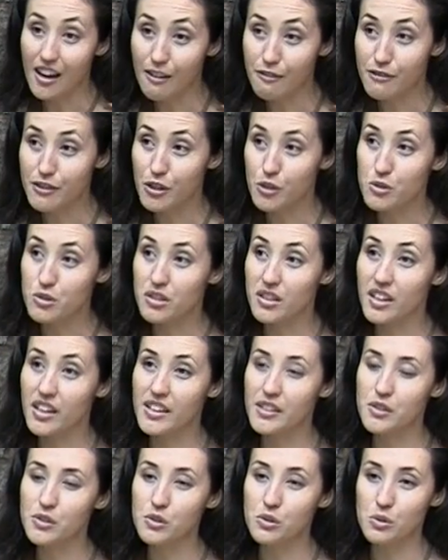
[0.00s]
of those
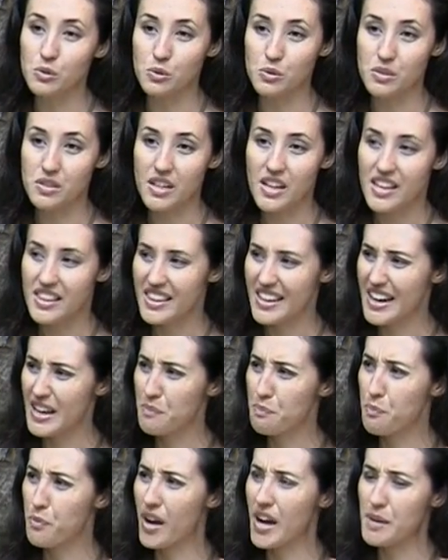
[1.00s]
canoes that
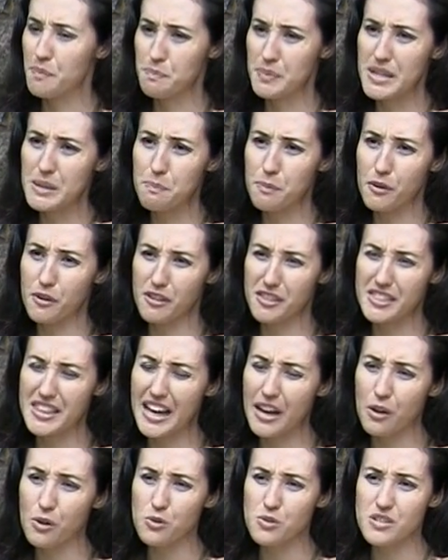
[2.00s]
had brought people
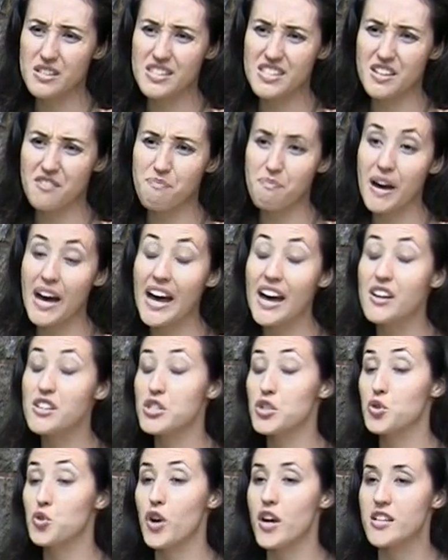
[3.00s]
thousands of
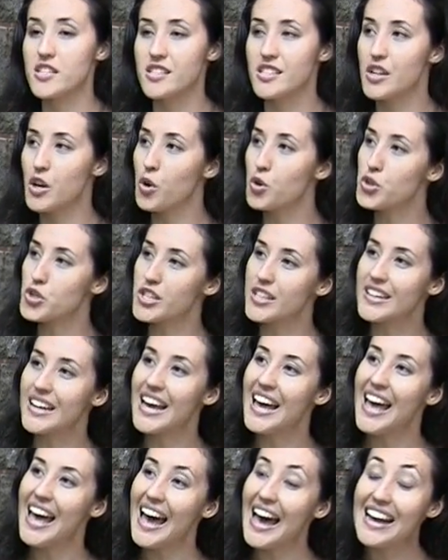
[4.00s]
miles across the ocean
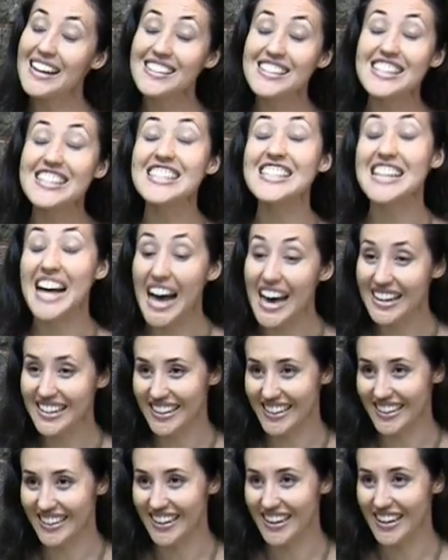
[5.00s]
and decided